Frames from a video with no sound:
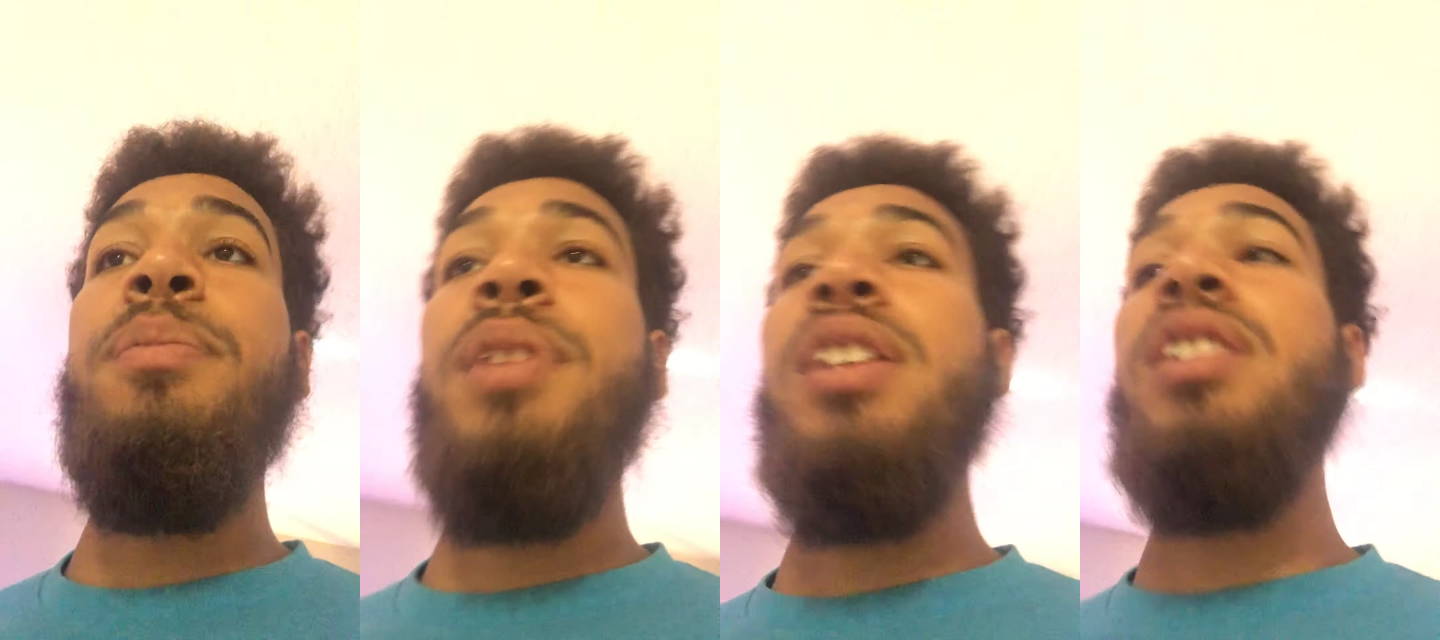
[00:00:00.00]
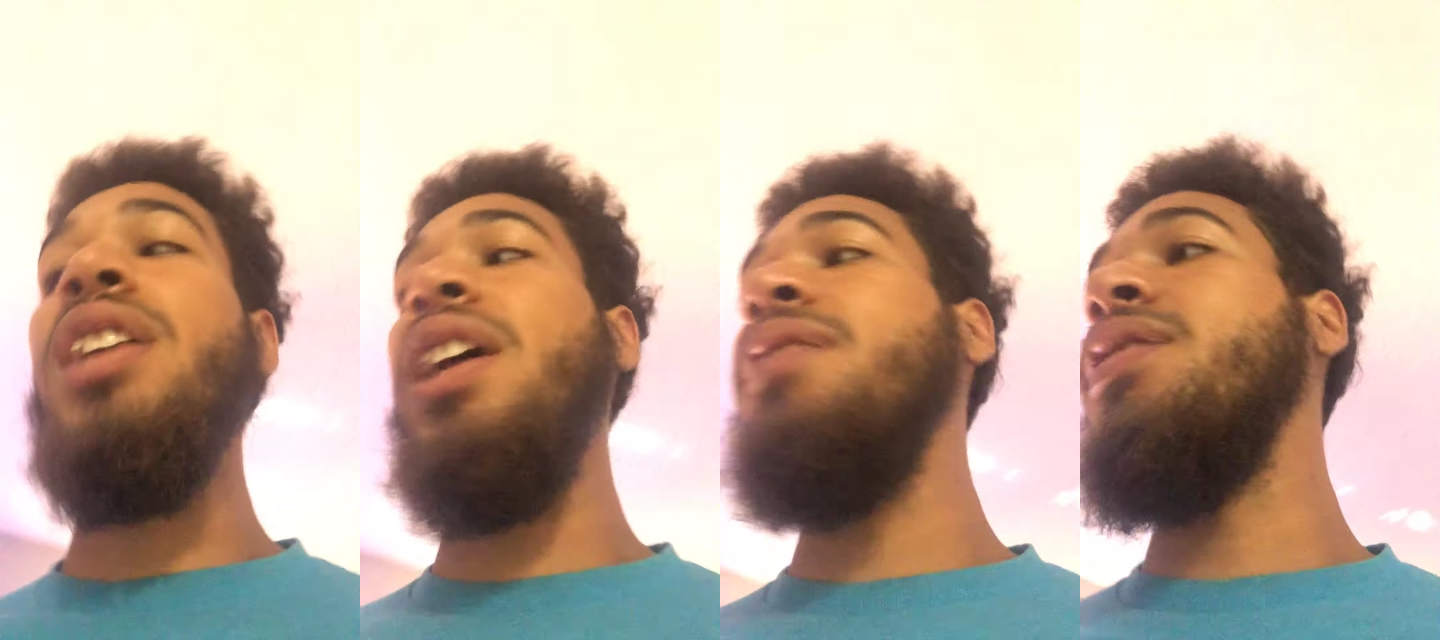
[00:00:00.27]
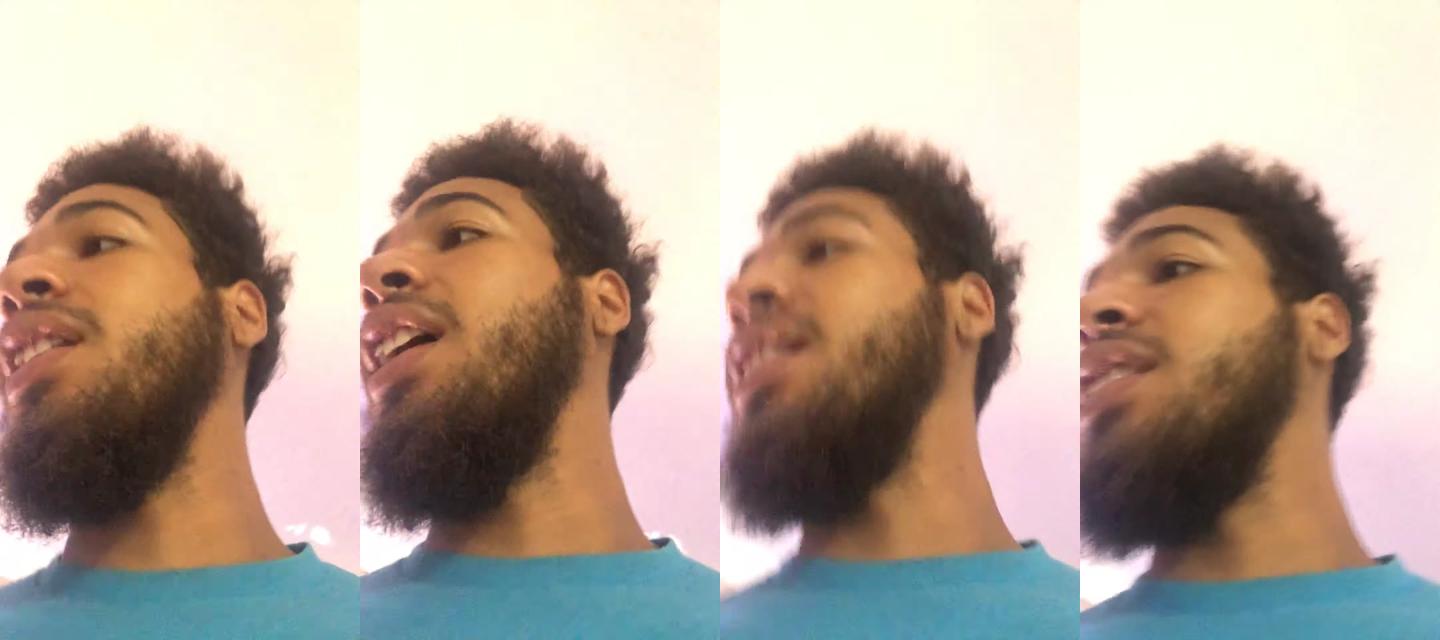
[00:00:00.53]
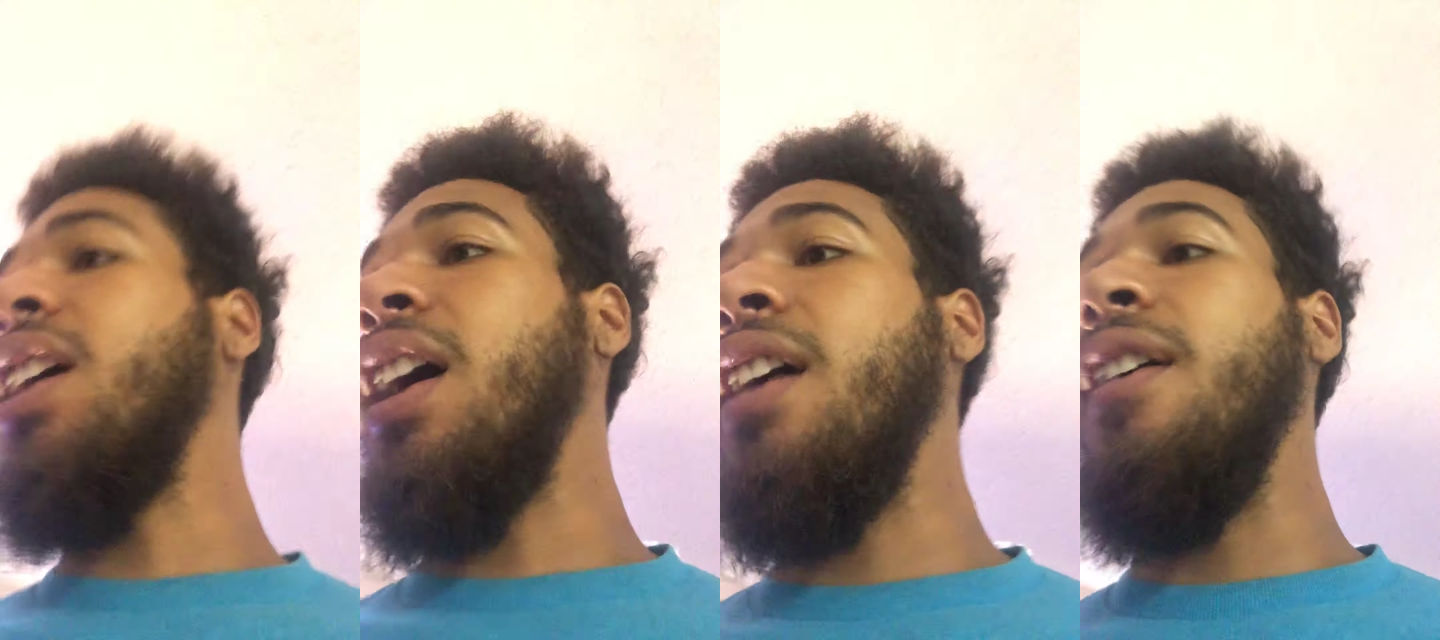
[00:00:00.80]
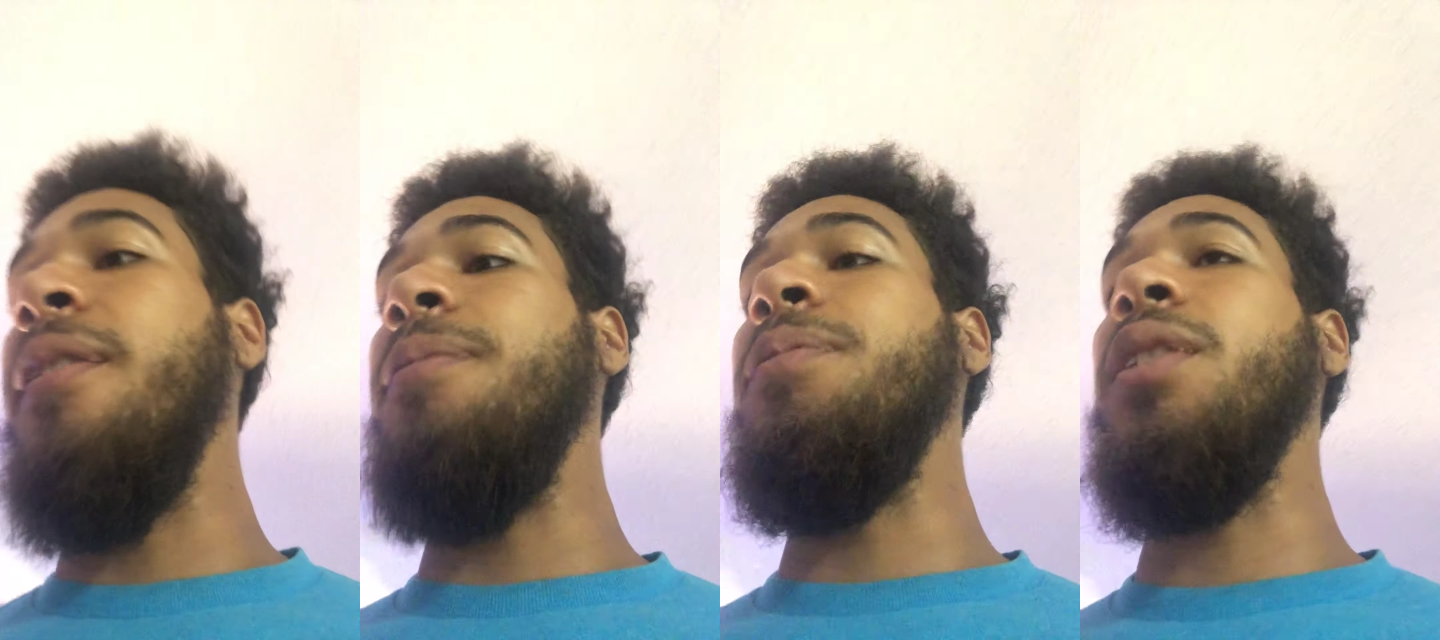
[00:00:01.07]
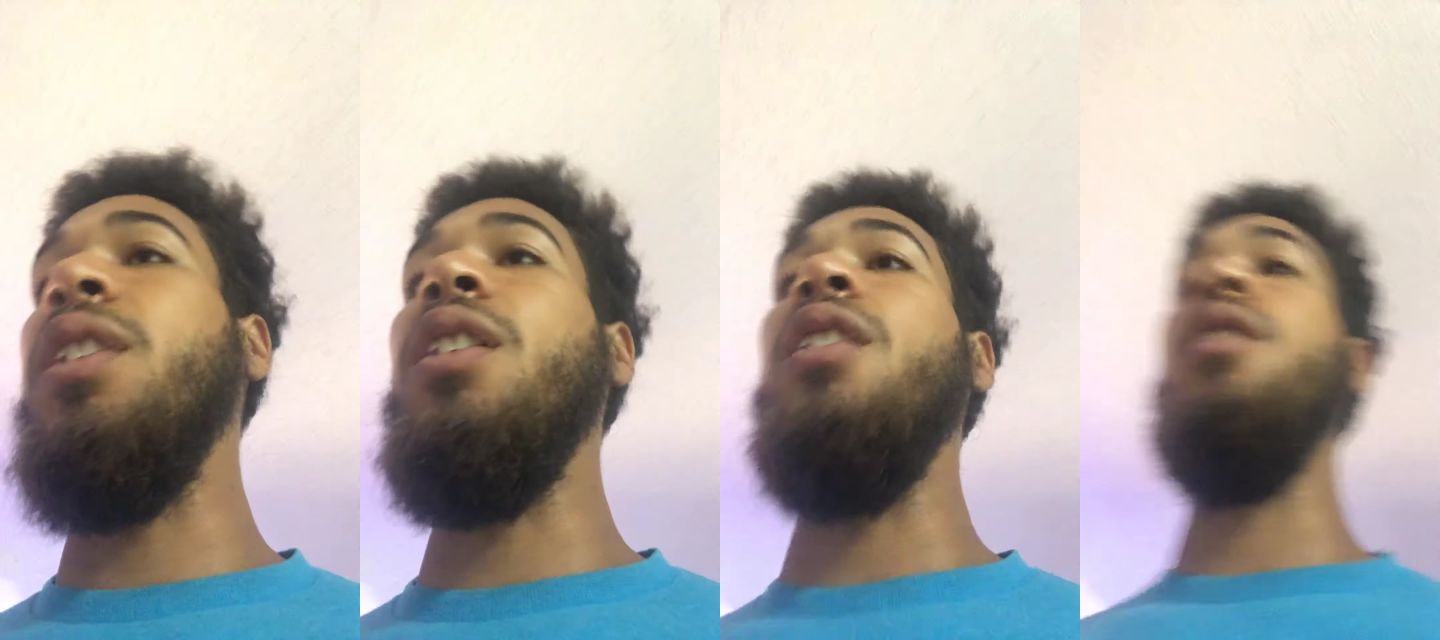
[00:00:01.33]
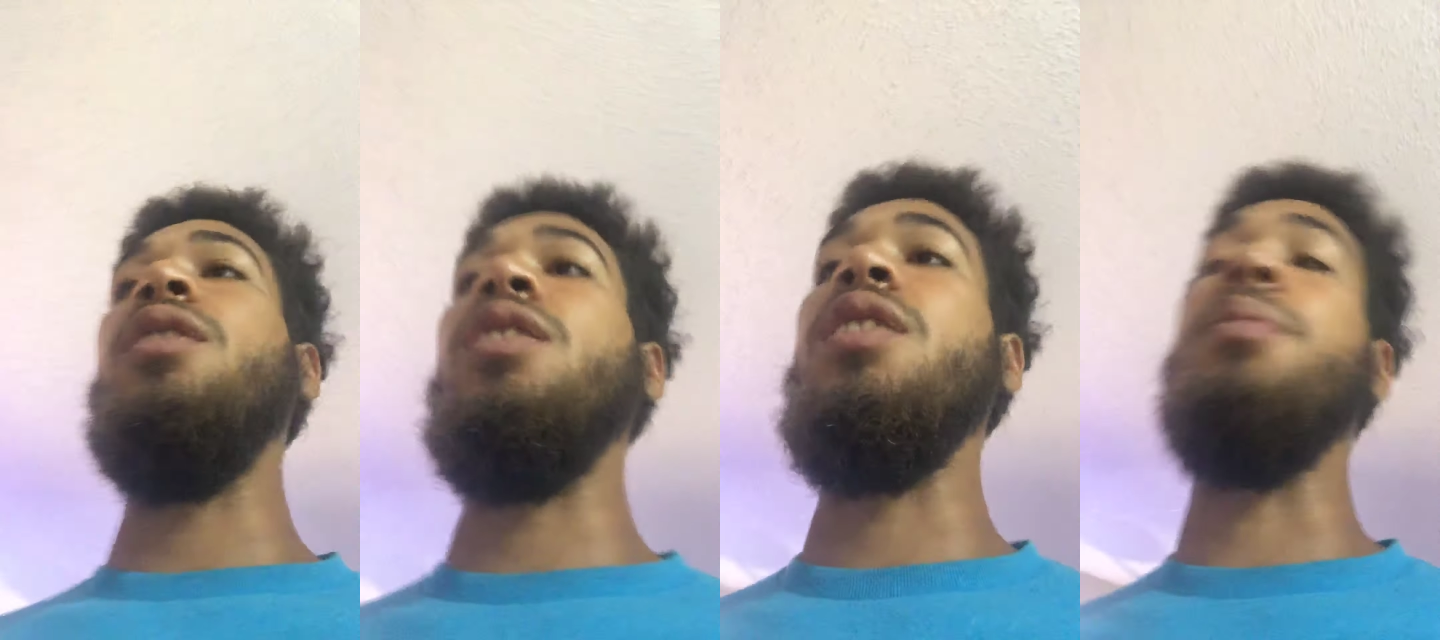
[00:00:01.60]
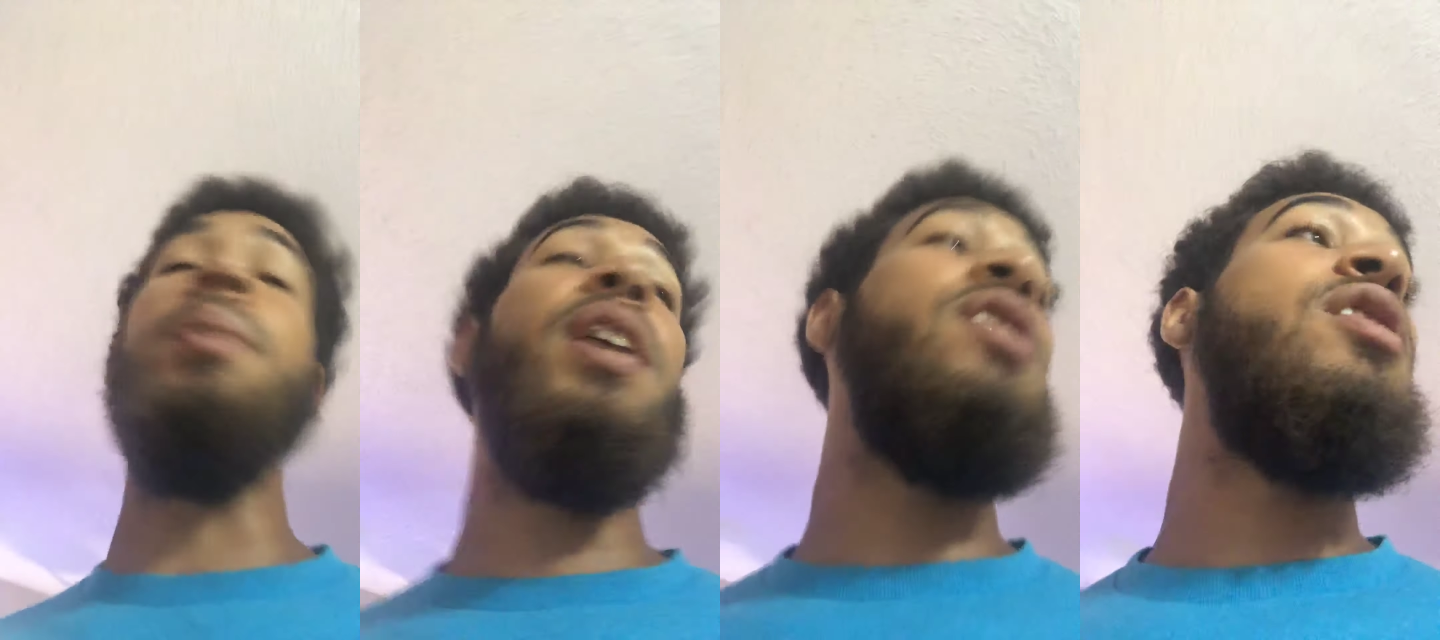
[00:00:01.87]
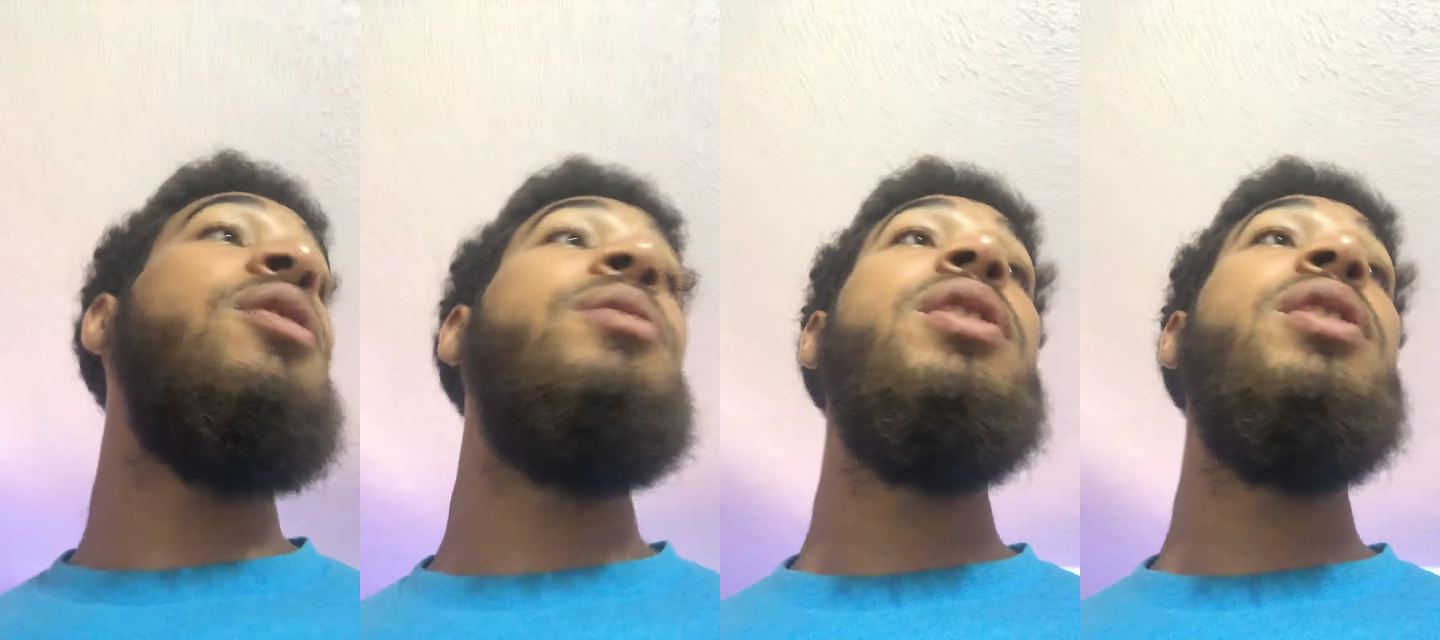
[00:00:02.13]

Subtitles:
It saves a lot of time, especially